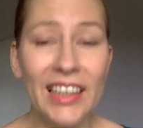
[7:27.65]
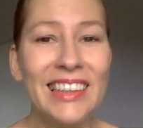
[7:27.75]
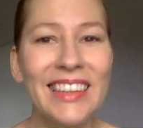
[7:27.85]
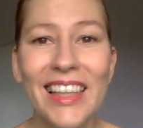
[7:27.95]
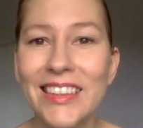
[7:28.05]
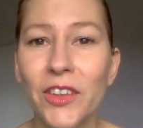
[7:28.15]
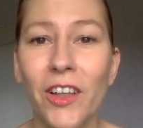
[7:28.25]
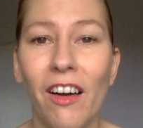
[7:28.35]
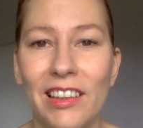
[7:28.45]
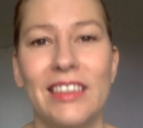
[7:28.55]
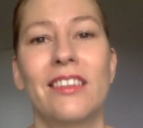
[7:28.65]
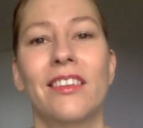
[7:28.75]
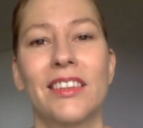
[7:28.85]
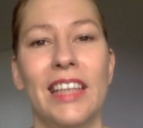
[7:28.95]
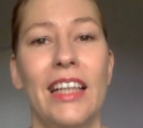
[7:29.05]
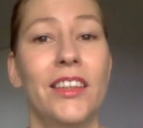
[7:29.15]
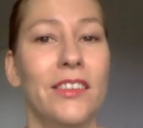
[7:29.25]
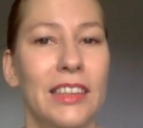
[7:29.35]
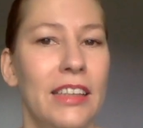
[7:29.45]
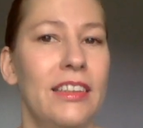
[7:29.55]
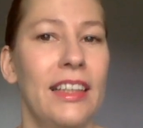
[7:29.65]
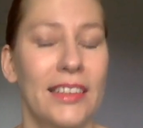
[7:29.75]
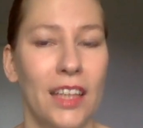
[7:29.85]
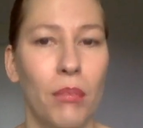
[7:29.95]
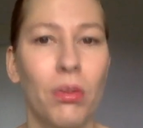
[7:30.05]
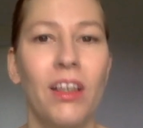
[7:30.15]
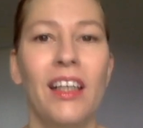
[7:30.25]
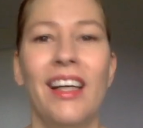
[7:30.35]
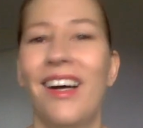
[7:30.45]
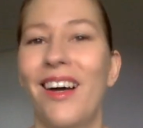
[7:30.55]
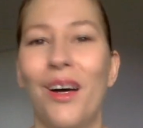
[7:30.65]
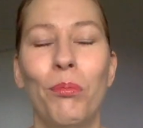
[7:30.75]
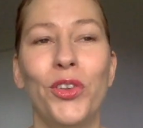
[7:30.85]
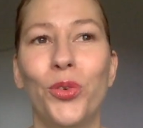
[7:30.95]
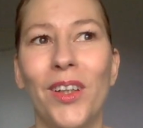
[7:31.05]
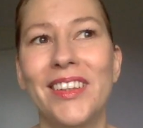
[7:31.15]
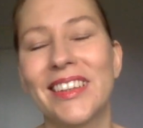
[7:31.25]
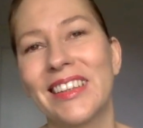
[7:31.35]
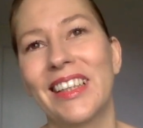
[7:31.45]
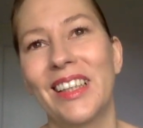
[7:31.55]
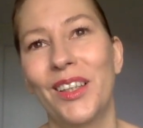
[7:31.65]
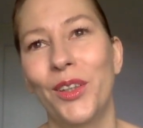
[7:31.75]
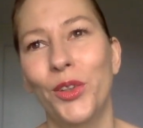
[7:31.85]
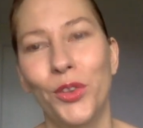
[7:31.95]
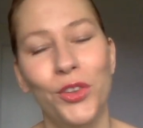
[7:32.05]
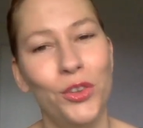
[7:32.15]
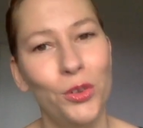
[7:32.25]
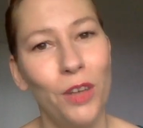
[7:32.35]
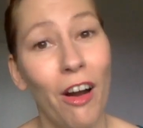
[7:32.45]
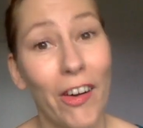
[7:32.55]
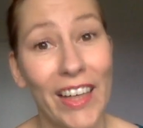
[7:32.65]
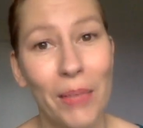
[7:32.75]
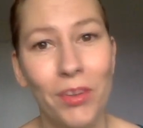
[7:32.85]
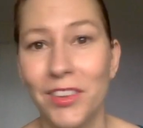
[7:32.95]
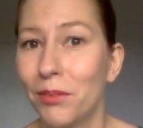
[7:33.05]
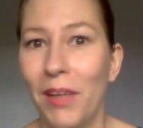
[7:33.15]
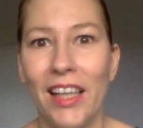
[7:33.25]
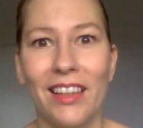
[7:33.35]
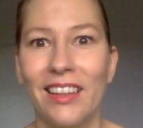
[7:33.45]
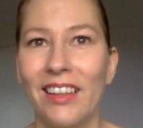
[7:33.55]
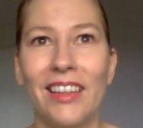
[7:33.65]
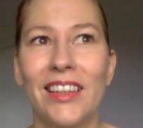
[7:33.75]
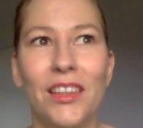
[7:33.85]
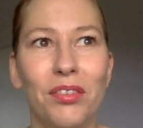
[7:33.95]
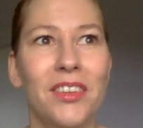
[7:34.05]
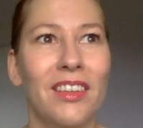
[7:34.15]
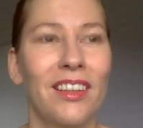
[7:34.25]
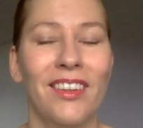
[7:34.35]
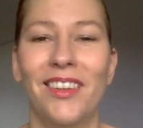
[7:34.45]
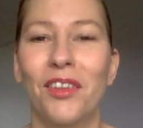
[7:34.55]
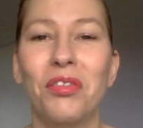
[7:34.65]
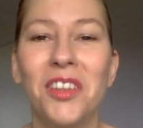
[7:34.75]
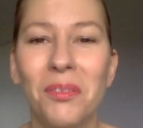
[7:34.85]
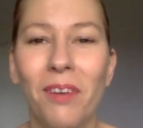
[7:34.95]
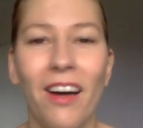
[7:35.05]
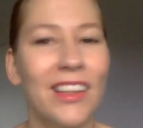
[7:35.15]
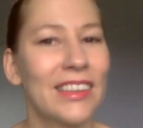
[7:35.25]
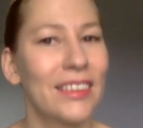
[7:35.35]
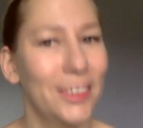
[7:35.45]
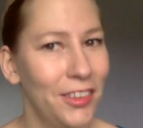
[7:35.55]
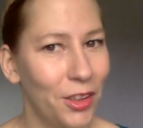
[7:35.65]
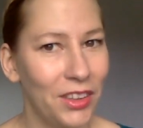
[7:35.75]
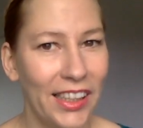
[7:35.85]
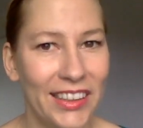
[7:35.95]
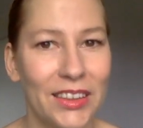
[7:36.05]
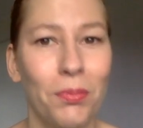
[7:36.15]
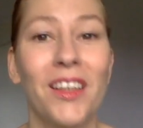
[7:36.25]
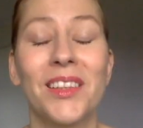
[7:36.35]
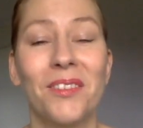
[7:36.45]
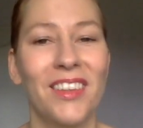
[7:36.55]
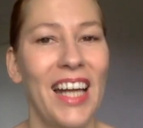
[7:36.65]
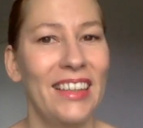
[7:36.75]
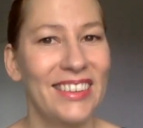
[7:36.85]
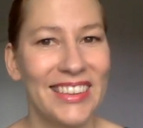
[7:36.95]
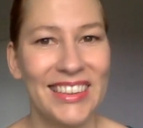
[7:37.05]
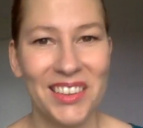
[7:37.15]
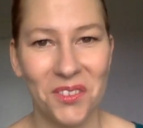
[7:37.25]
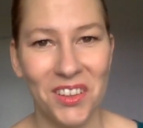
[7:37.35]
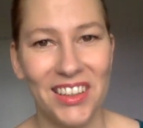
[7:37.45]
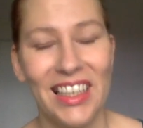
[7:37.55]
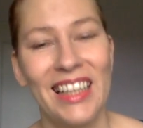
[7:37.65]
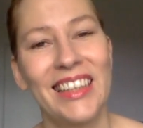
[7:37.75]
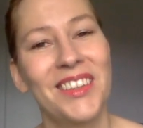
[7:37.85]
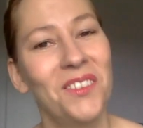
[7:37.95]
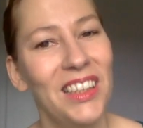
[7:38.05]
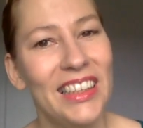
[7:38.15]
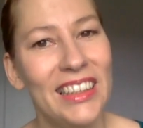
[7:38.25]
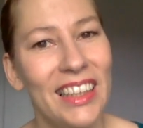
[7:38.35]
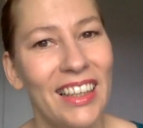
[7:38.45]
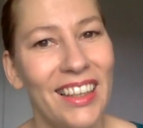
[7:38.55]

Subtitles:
index your articles and to set things up. But once you are able to make even a few bucks, you know that it's possible, and this is what is really